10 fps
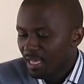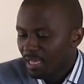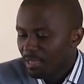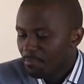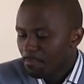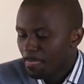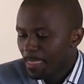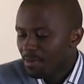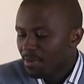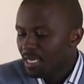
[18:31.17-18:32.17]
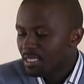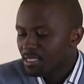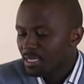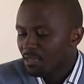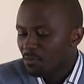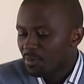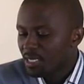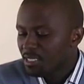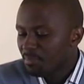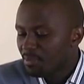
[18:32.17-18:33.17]
And you need a standard
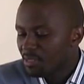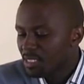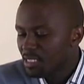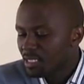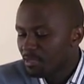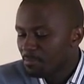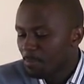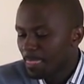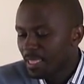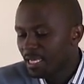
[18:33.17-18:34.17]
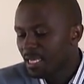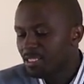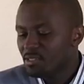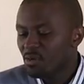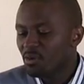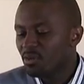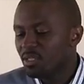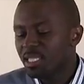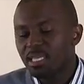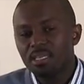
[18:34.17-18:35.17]
operating procedure that lists all
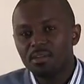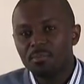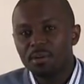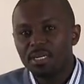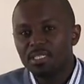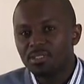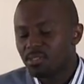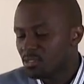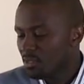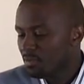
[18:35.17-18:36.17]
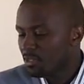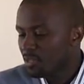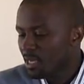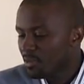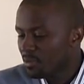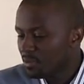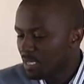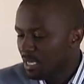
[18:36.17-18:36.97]
the operations of the trial,